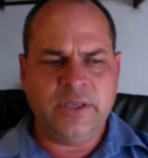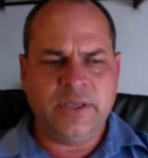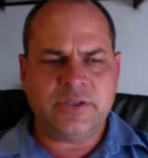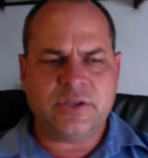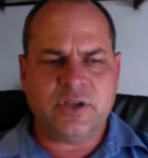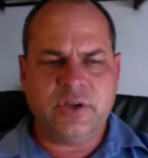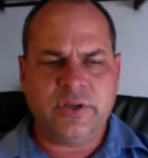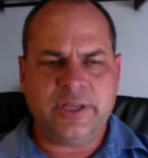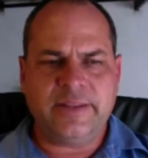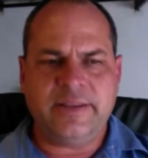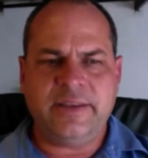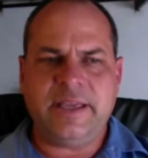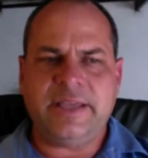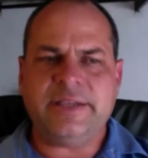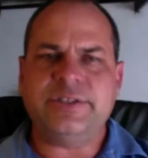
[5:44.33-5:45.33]
So look at
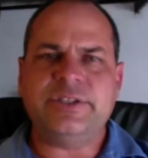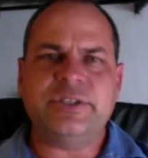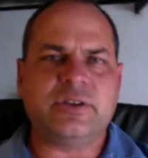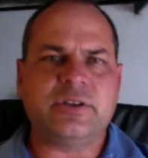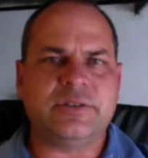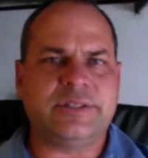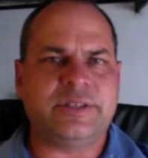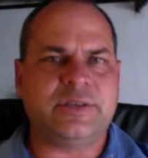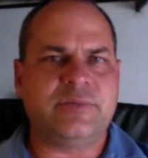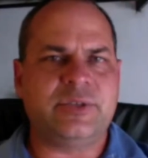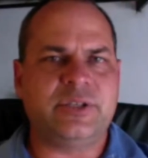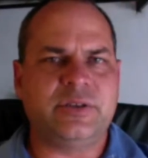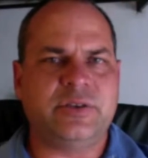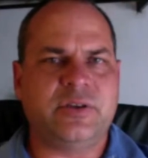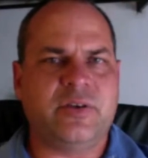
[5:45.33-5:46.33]
the energy
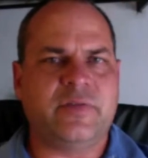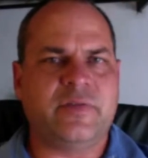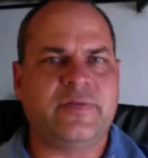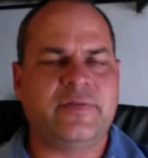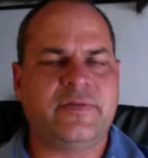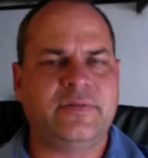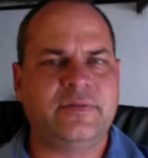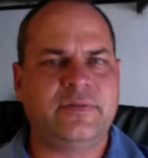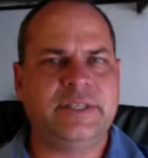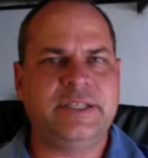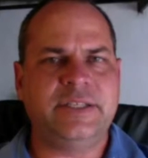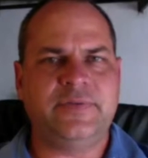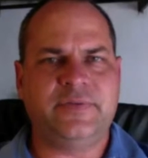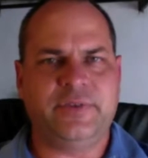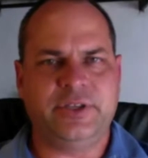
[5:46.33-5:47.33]
consumption of
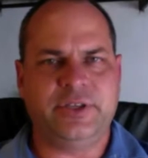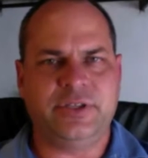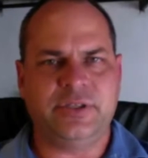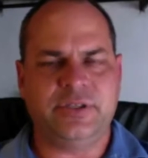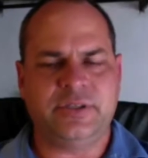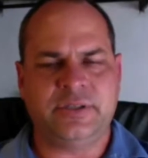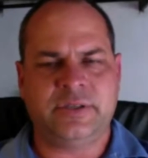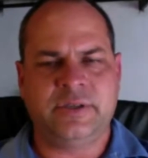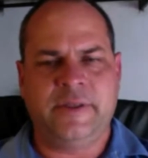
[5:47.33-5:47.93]
these fridges